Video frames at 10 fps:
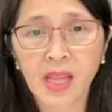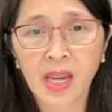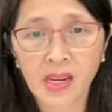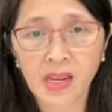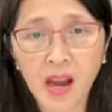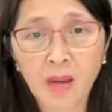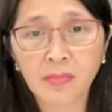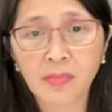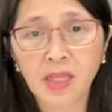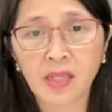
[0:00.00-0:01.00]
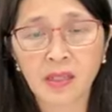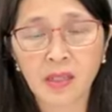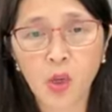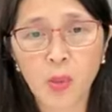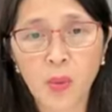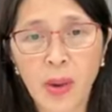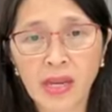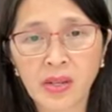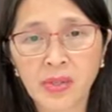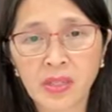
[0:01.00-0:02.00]
adopt the global
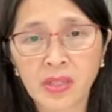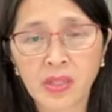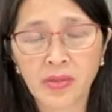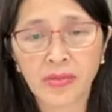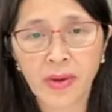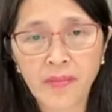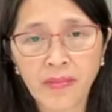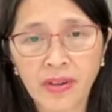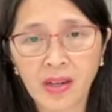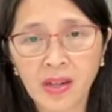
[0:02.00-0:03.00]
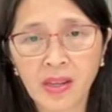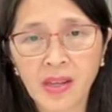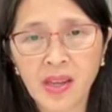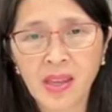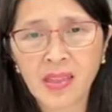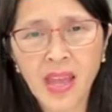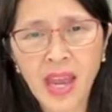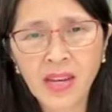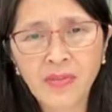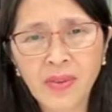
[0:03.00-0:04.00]
biodiversity framework,
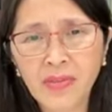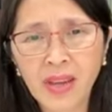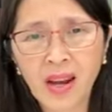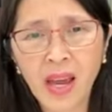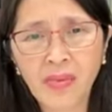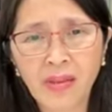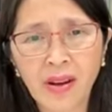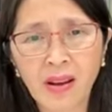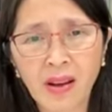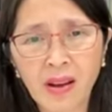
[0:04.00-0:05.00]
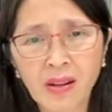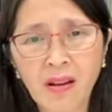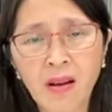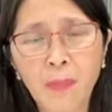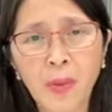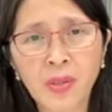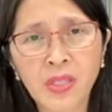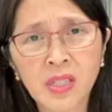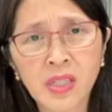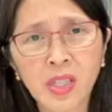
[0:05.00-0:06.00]
then we will have a lot of
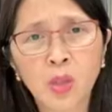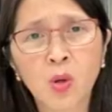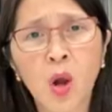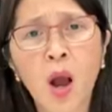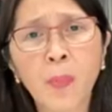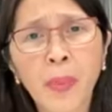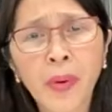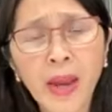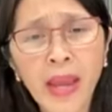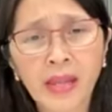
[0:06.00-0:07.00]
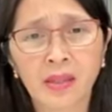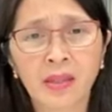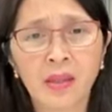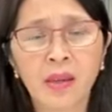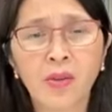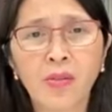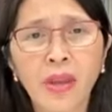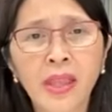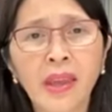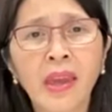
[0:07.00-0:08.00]
opportunity to cooperate
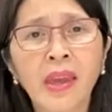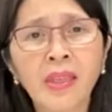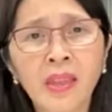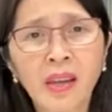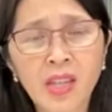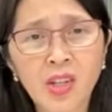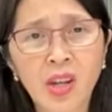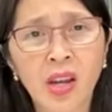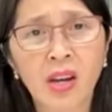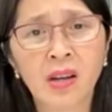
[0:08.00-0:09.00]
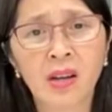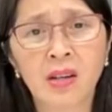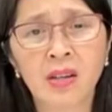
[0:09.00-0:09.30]
with international